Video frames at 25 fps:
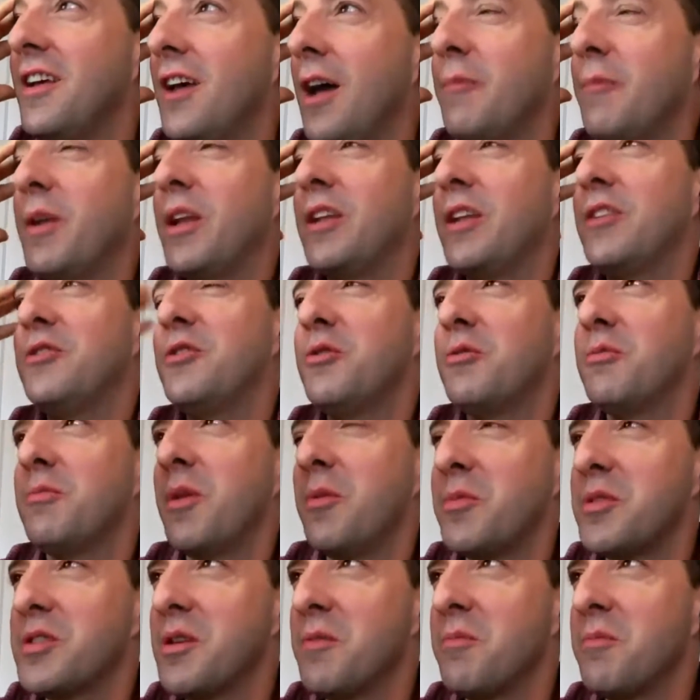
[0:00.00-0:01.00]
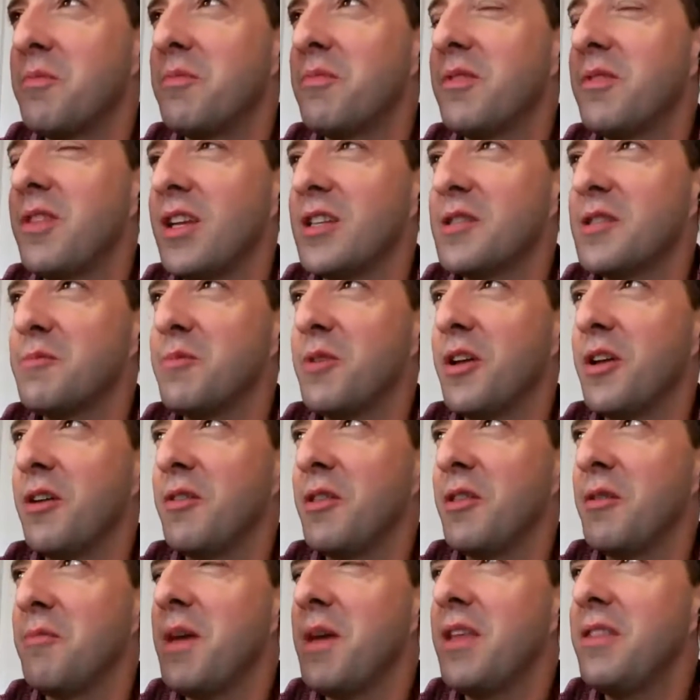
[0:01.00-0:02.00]
I mean, I do remember some things, but uh,
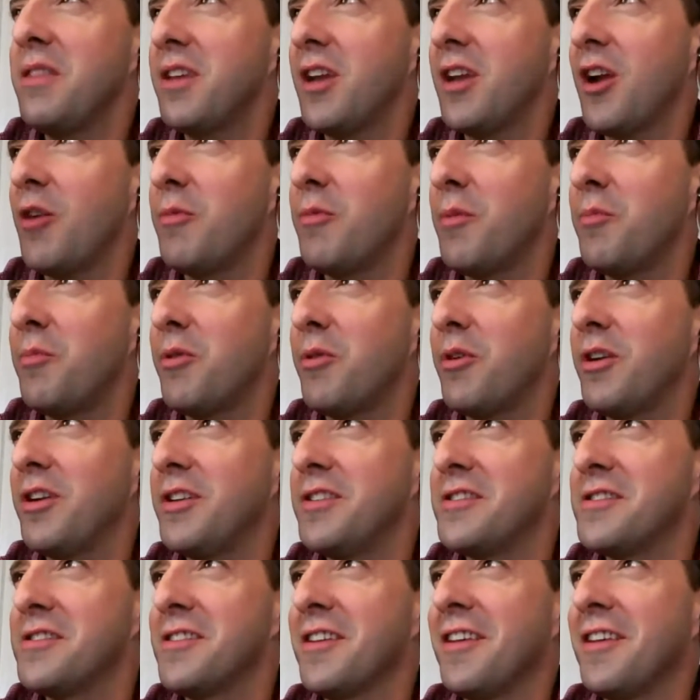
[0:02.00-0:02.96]
the main thing I remember is